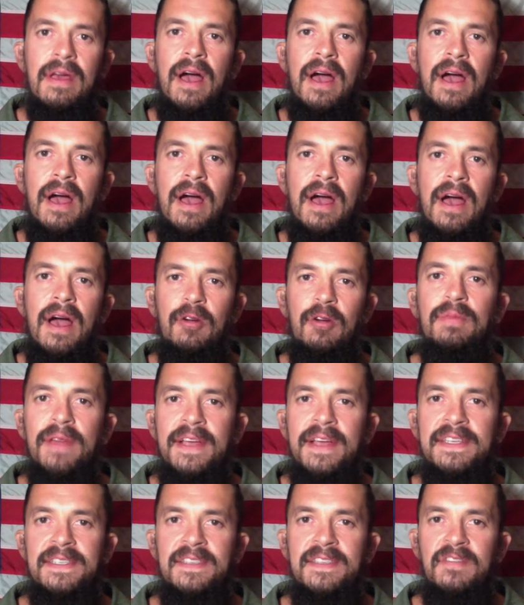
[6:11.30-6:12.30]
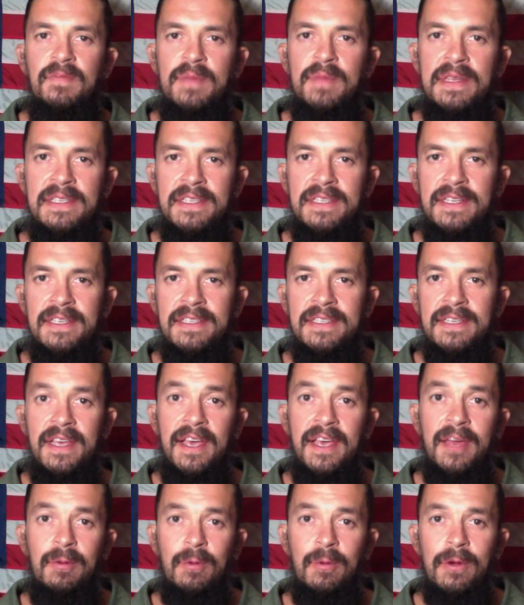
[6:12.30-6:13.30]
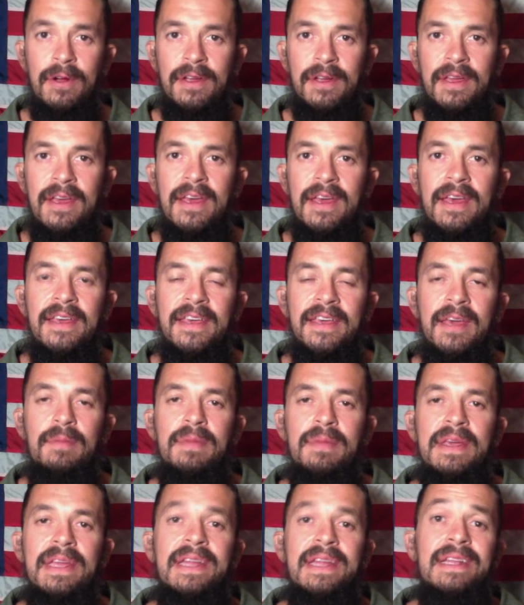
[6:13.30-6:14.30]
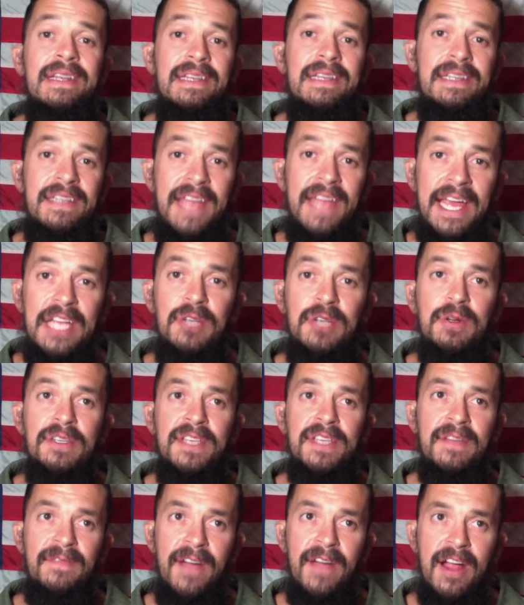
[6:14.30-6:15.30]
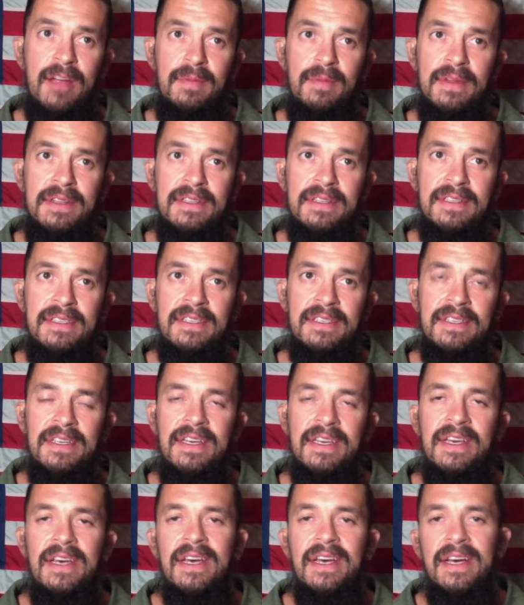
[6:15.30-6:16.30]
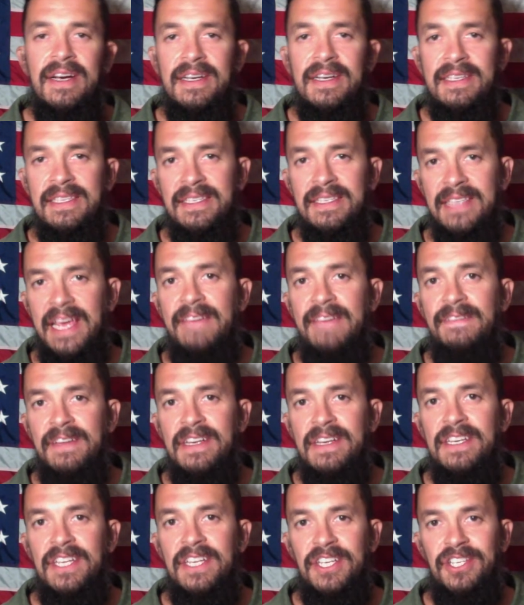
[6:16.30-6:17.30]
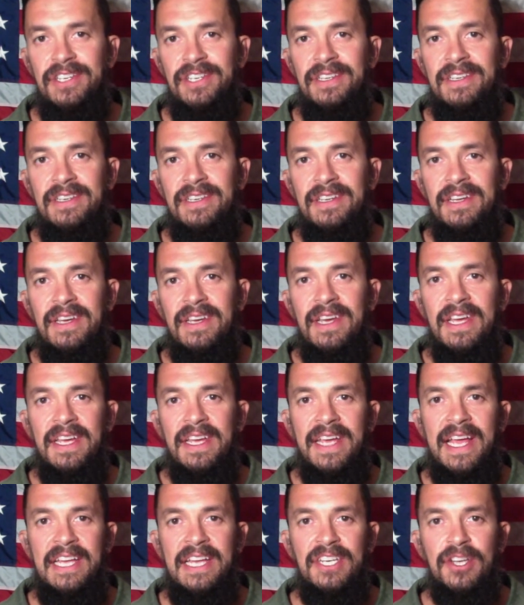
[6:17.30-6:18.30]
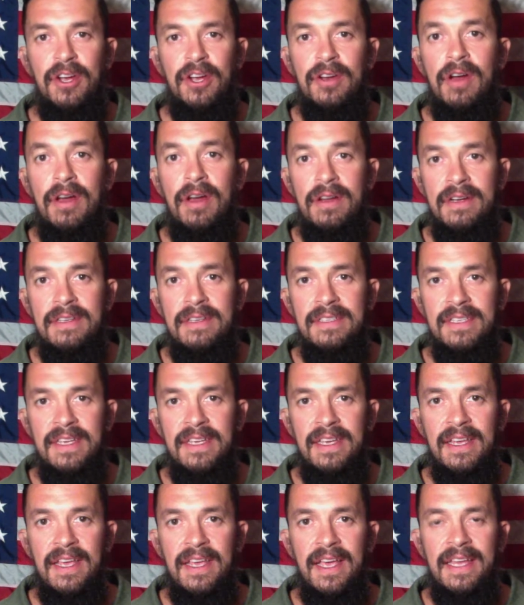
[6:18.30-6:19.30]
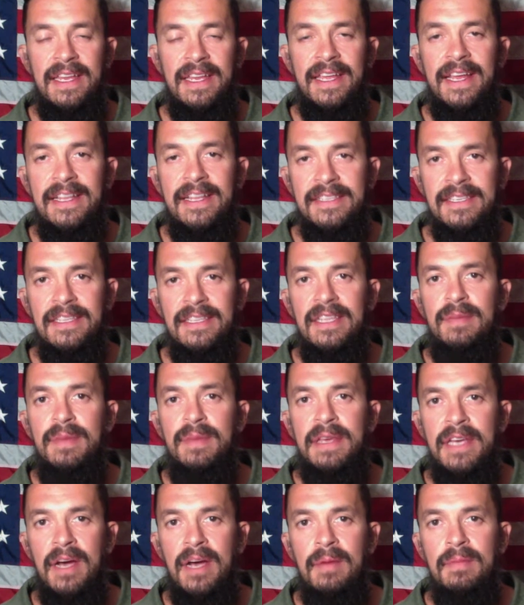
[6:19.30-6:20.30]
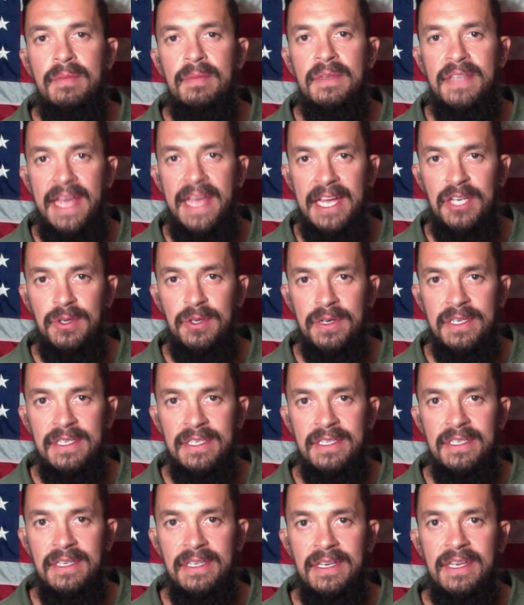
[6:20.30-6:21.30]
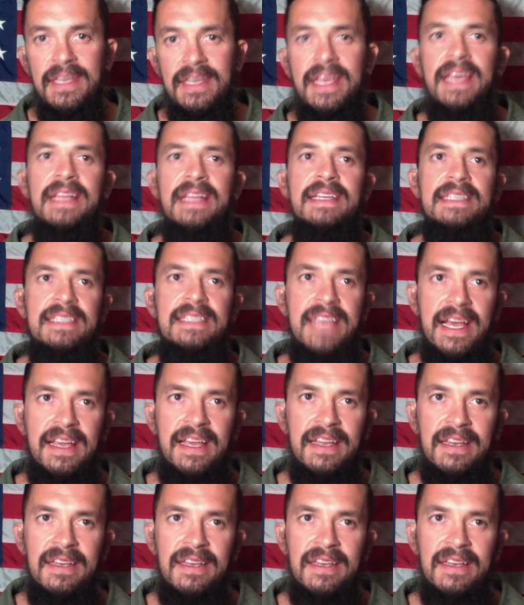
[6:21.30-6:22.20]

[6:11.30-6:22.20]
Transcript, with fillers: Our places of business and work can be dangerous environments. A safe condition can turn on us and instantly become dangerous in a second.